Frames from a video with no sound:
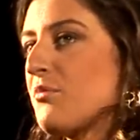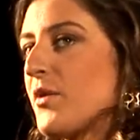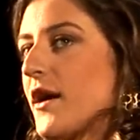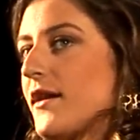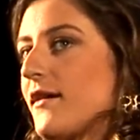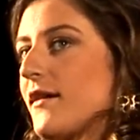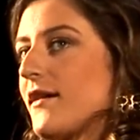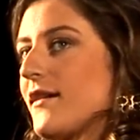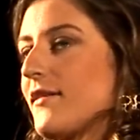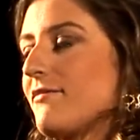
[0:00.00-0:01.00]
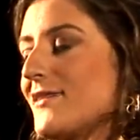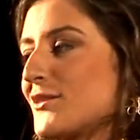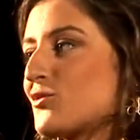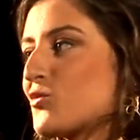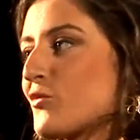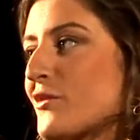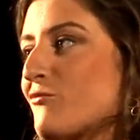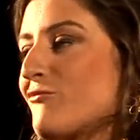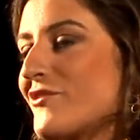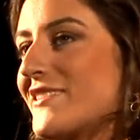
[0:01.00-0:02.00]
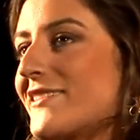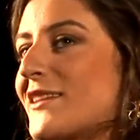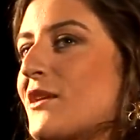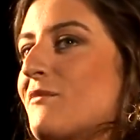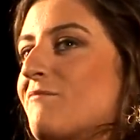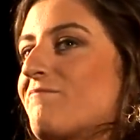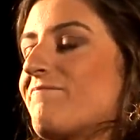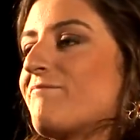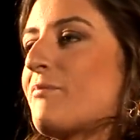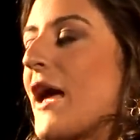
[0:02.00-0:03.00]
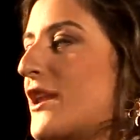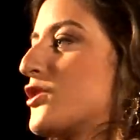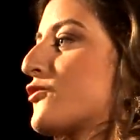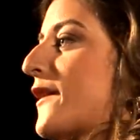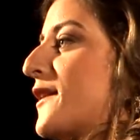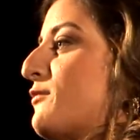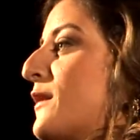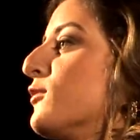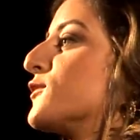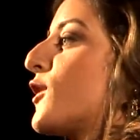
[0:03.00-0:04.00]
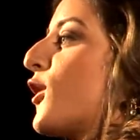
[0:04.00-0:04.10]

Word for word: But this story really penetrated people's